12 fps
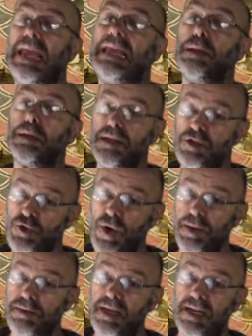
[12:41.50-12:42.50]
He's
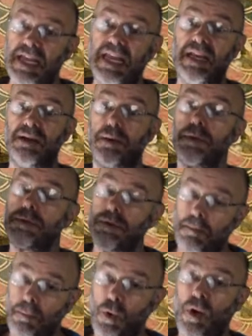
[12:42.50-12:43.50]
interested in
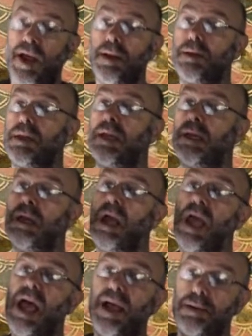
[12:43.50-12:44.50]
summarizing
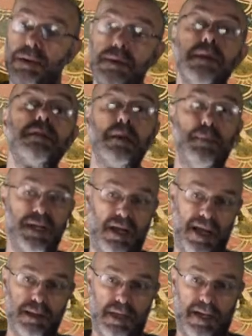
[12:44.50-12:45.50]
and
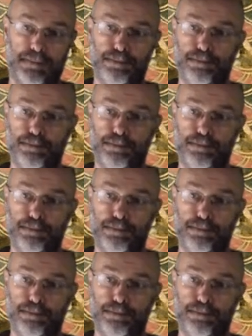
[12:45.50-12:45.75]
systematizing.